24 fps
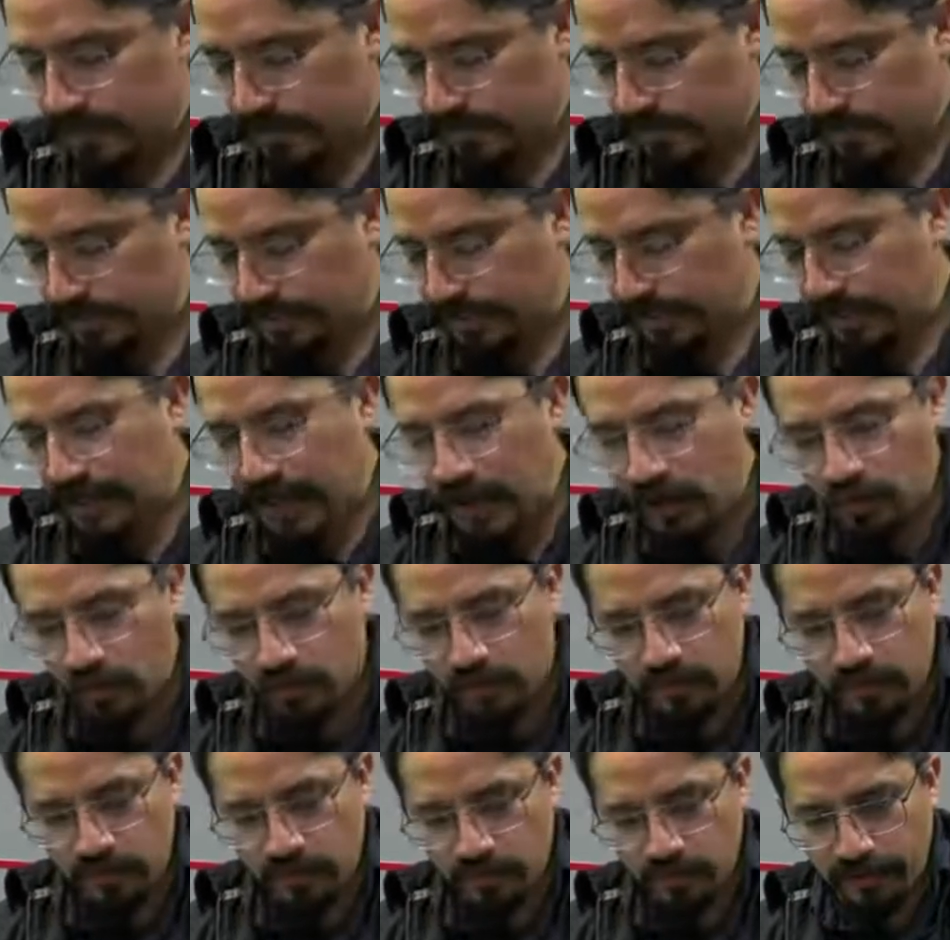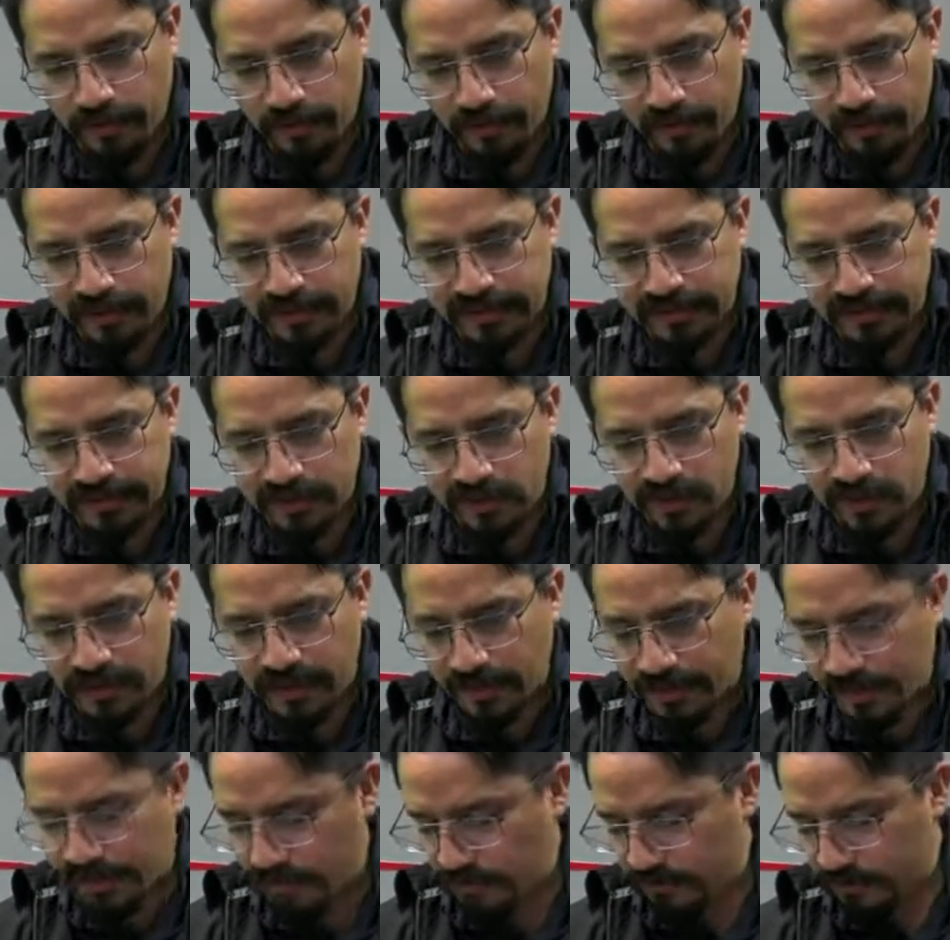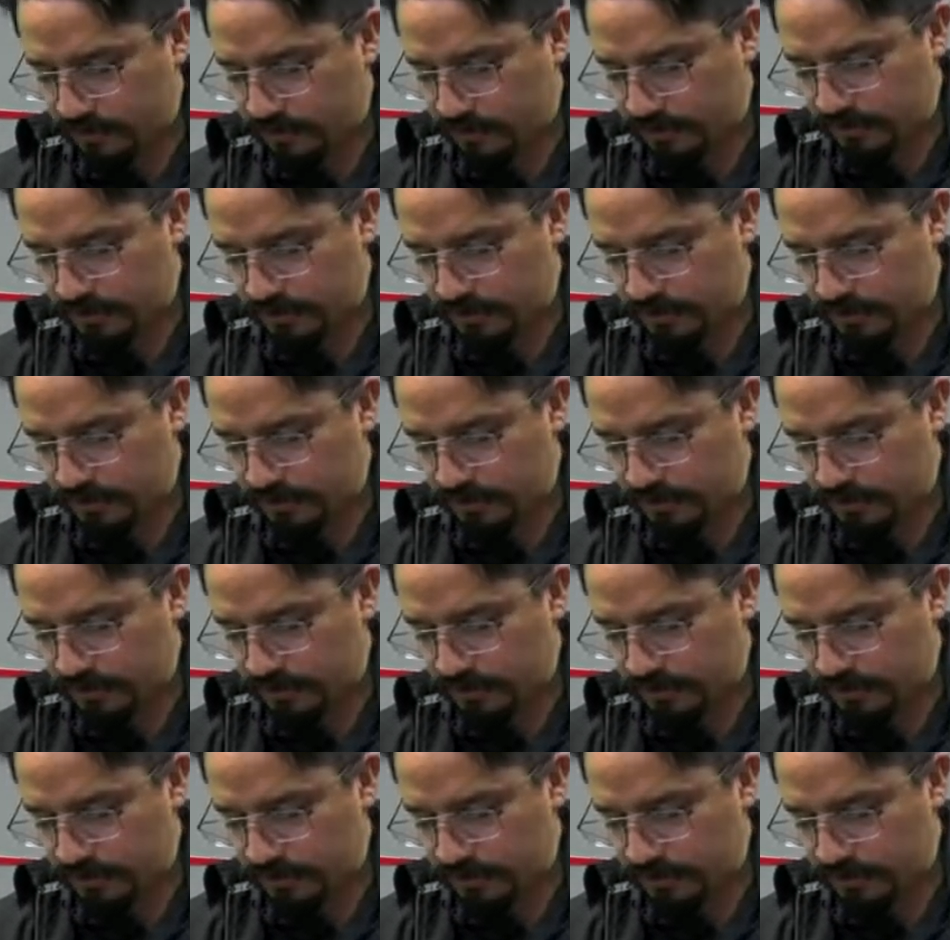So now we're going to talk about